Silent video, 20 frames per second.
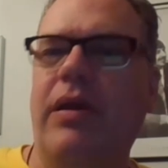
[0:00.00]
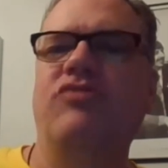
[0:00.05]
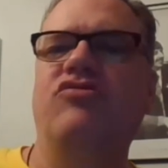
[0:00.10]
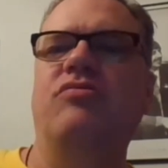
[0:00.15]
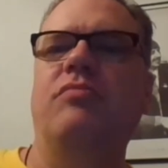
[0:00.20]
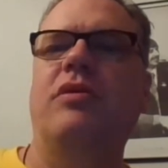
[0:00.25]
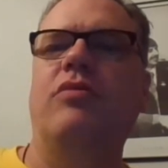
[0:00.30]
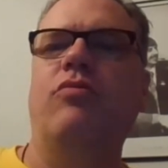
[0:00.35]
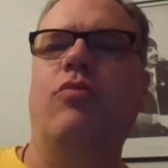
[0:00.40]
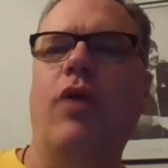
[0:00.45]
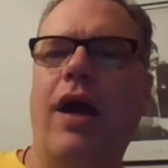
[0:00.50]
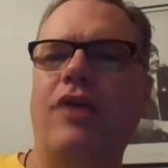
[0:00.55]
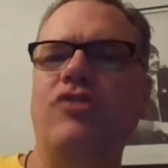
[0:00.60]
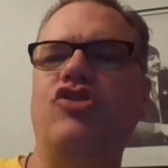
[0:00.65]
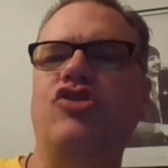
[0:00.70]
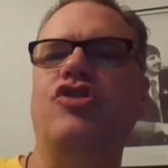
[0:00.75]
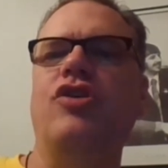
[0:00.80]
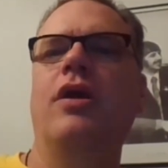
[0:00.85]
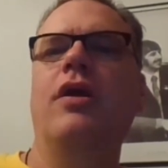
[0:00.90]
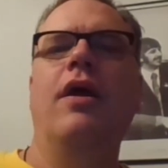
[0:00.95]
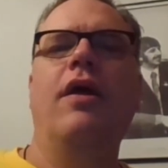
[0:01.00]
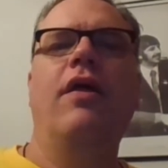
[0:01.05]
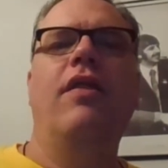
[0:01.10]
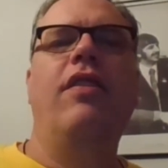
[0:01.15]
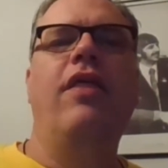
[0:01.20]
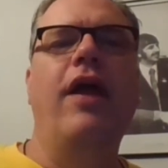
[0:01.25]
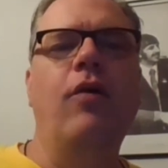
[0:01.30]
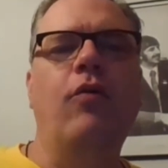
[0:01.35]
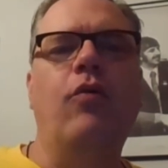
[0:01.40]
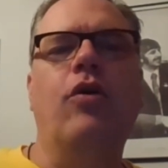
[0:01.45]
Benjamin Rush.
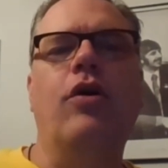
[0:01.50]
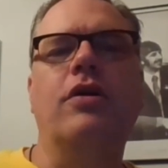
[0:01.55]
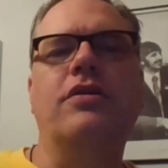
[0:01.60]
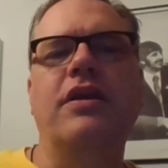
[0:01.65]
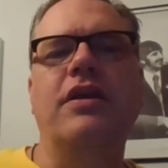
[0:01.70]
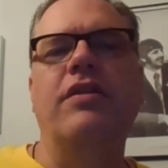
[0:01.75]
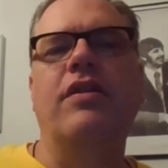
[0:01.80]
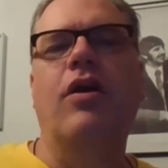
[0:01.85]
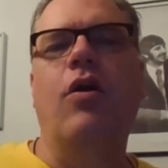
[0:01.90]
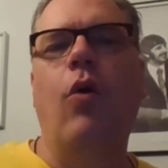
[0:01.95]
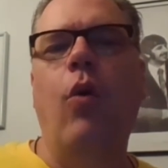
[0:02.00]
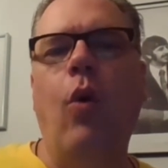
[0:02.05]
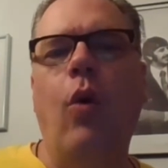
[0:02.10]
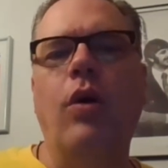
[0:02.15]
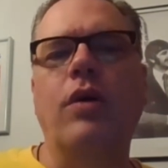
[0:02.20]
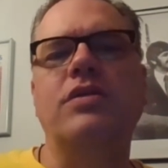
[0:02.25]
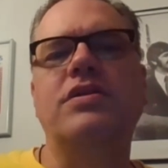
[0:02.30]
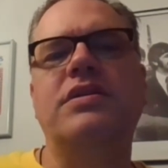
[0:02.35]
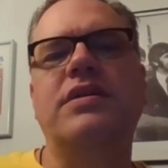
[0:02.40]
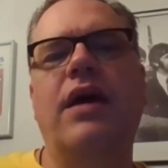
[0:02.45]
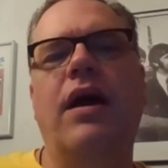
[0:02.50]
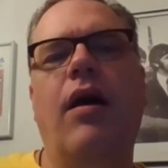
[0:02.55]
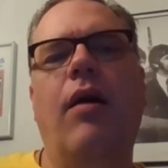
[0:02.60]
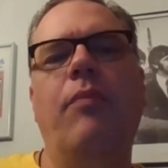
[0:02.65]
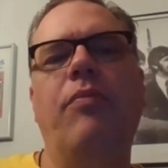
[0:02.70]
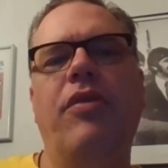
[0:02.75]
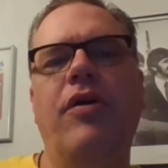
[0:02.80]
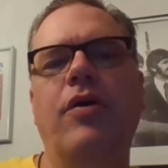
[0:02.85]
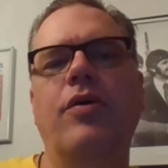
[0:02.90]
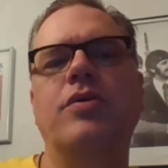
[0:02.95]
They worked in the courts to
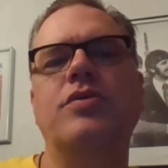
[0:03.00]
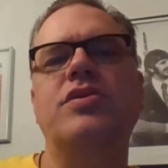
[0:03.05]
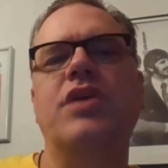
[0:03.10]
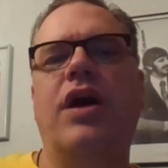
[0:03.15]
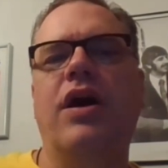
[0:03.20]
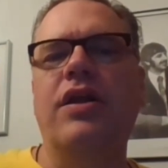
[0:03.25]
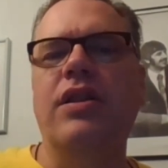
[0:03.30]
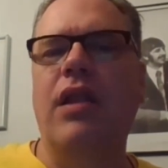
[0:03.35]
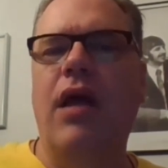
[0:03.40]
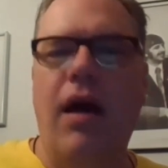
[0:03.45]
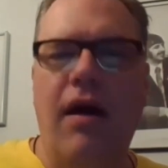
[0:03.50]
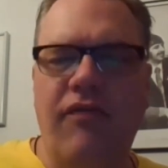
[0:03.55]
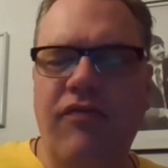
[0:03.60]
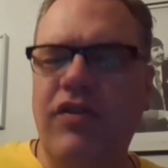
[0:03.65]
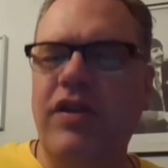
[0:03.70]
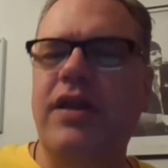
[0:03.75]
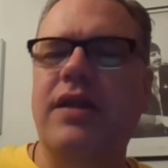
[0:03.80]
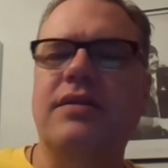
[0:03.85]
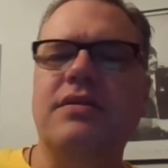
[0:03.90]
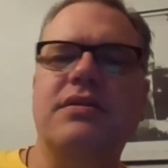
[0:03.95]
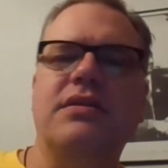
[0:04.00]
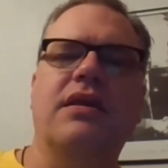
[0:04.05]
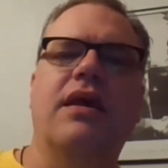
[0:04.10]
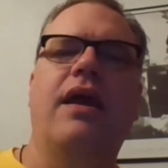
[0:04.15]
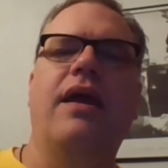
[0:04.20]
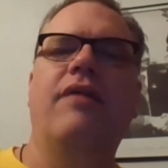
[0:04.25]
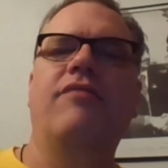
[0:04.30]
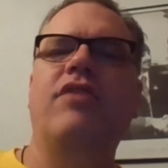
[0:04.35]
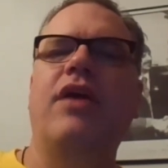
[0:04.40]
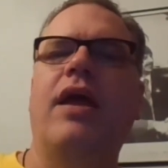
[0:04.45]
help those unlawfully
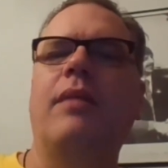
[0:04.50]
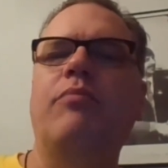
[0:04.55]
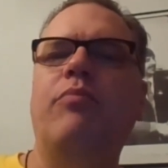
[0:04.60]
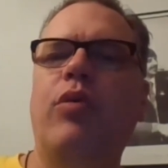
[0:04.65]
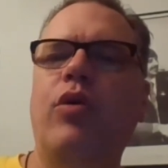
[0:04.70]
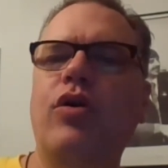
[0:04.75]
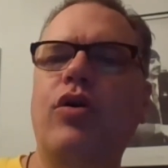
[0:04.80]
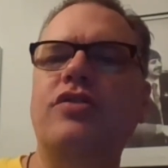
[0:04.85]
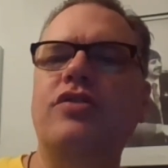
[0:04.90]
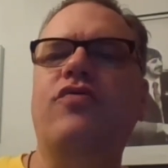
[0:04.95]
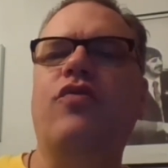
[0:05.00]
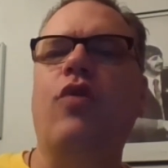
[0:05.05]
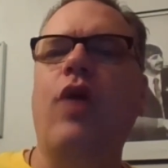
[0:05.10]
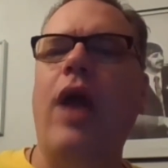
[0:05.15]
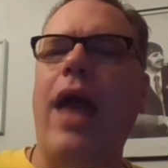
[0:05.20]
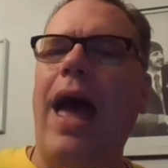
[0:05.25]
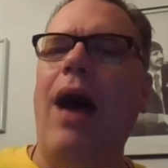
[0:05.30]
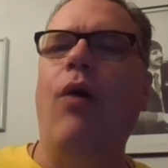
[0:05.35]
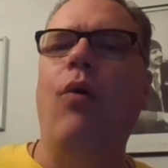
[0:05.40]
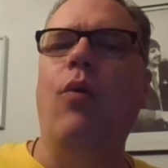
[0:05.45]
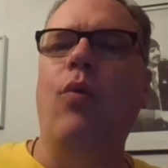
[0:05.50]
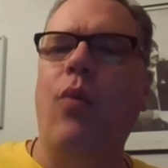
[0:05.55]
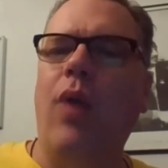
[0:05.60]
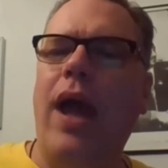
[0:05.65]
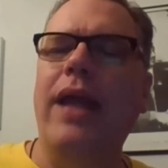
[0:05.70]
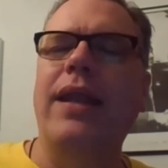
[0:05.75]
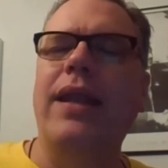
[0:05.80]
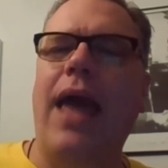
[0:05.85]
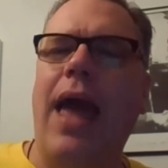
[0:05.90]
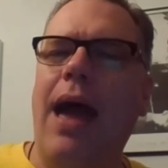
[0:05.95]
enslaved and pushed for
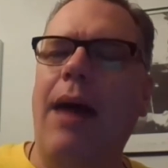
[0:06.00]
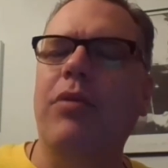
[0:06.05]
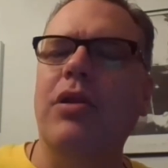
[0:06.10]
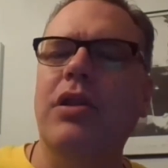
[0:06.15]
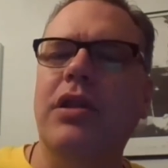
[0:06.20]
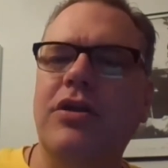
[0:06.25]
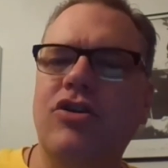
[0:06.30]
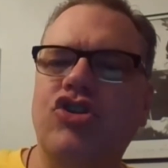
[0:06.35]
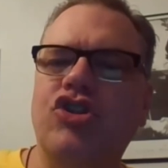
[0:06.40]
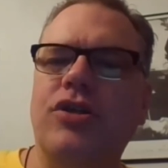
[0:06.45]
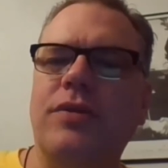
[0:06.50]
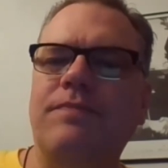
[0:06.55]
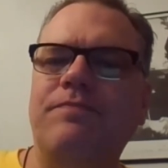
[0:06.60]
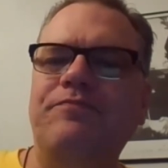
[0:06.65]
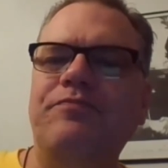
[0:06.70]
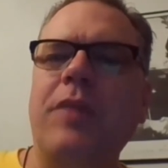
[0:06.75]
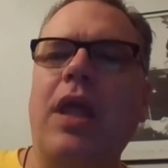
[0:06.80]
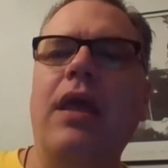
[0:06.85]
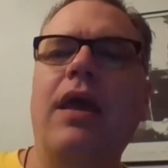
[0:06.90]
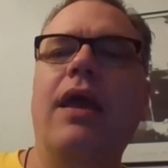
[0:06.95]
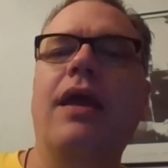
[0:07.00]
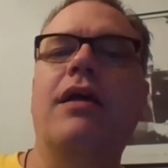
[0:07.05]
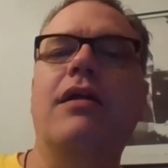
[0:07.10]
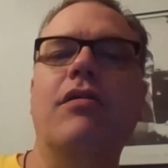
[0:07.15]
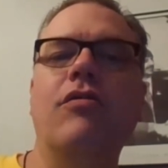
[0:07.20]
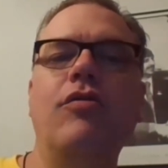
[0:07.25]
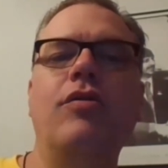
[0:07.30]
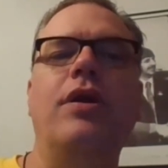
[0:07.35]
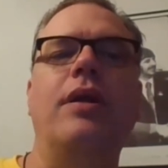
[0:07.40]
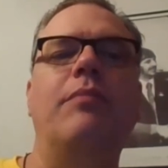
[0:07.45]
outright abolition,
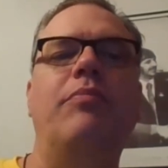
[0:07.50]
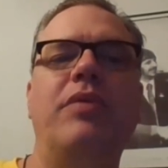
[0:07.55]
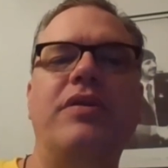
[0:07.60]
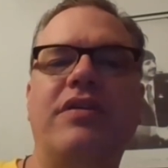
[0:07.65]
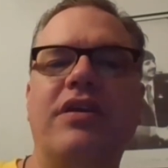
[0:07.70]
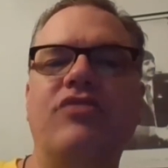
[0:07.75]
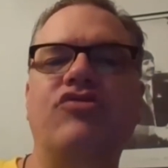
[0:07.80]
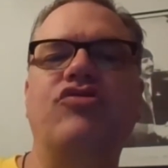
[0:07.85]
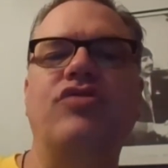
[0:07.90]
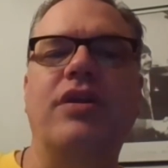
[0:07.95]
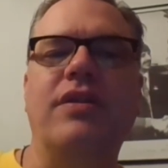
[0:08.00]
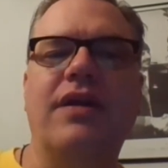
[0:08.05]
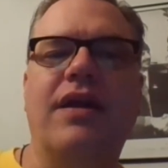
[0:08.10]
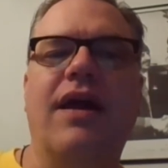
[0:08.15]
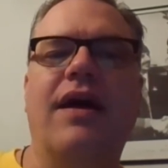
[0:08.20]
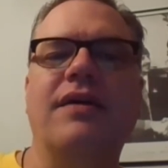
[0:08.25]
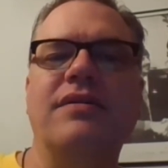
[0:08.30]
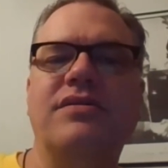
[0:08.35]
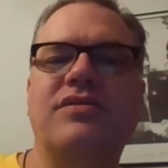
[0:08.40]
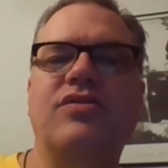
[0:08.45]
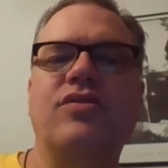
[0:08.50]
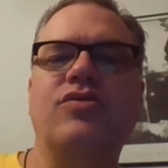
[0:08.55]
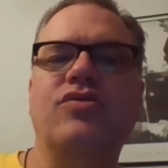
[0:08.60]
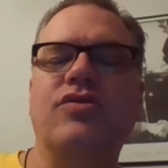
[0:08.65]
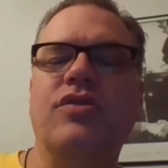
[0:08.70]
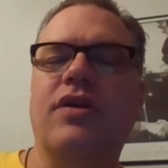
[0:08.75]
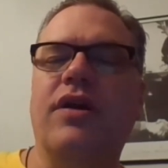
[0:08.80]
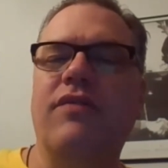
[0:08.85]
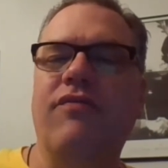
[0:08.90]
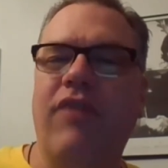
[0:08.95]
including petitioning the
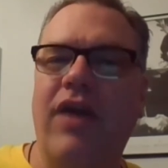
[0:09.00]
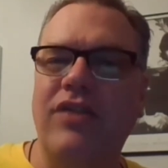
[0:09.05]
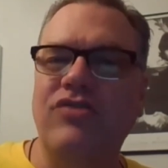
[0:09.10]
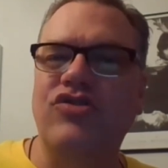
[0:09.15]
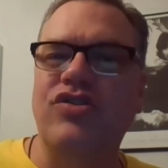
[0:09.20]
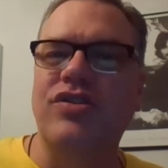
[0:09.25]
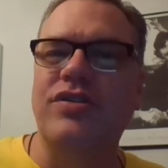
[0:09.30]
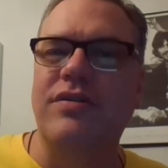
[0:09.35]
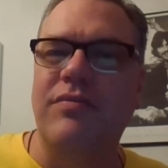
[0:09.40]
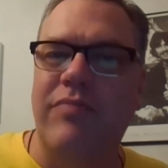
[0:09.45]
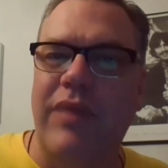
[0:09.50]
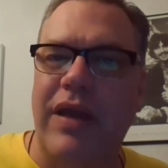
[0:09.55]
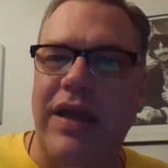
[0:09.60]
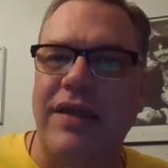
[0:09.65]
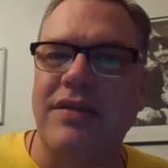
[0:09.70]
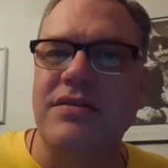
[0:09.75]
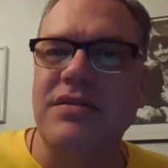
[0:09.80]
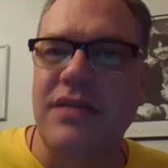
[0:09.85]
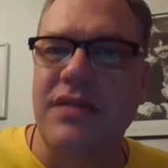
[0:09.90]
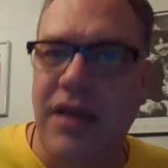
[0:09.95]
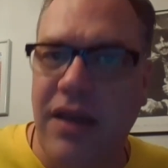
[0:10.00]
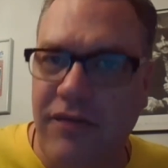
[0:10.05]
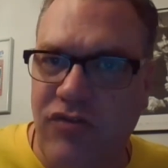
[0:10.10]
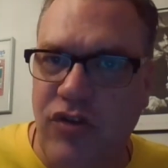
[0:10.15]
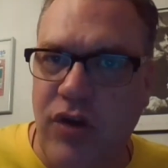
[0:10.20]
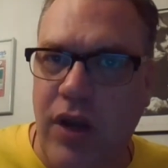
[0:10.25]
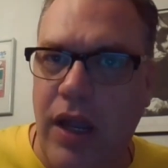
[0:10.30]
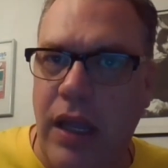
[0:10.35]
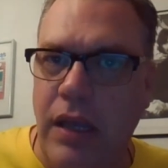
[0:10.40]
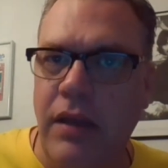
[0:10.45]
Constitutional Convention to ban the slave
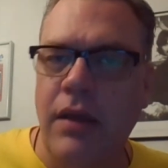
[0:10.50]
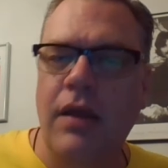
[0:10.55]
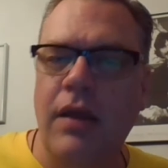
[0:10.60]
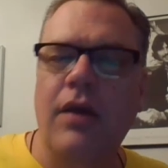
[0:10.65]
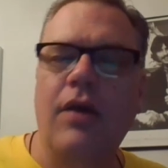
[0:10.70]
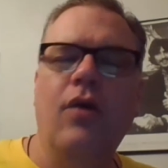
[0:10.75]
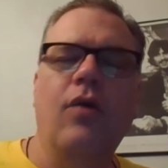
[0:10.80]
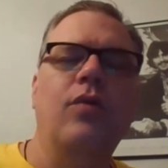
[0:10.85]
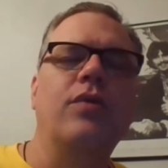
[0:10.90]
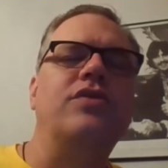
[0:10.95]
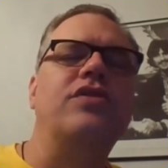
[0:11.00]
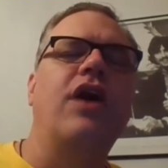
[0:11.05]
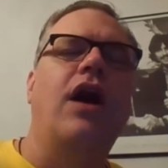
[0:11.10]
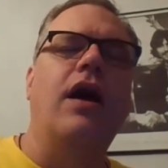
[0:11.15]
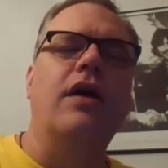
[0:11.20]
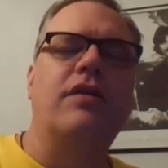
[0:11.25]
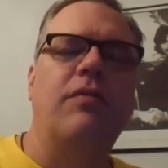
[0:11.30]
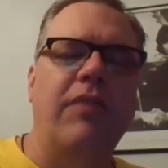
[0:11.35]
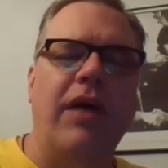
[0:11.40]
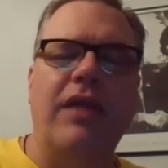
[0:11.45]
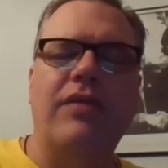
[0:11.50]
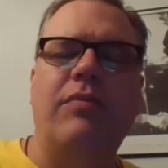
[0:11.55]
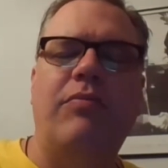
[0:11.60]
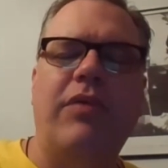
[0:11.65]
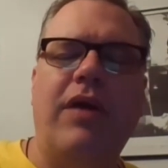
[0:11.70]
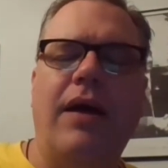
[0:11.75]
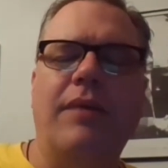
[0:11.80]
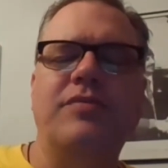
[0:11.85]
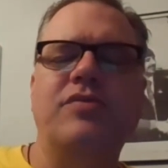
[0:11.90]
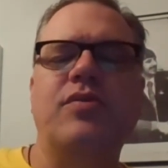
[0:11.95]
trade. We talked about the
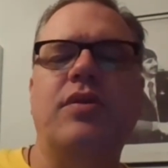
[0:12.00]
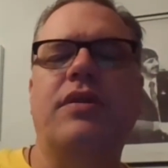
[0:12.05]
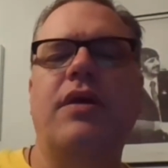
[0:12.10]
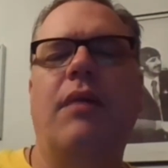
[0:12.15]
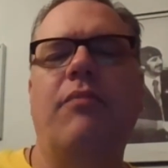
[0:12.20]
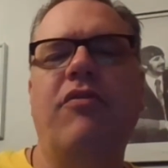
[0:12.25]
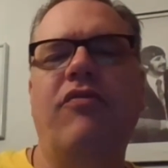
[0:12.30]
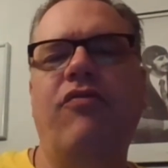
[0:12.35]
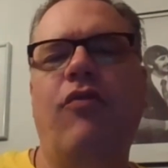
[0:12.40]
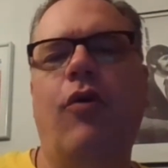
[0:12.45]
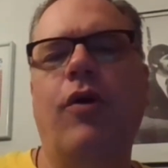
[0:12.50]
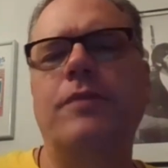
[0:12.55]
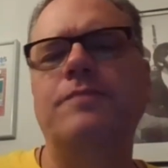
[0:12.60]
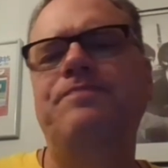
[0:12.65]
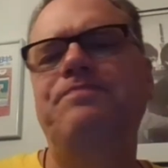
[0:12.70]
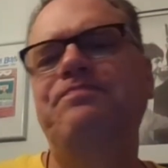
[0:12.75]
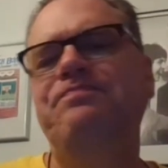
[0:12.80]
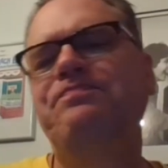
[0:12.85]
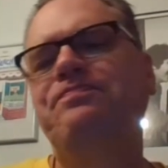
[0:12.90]
problems with that before.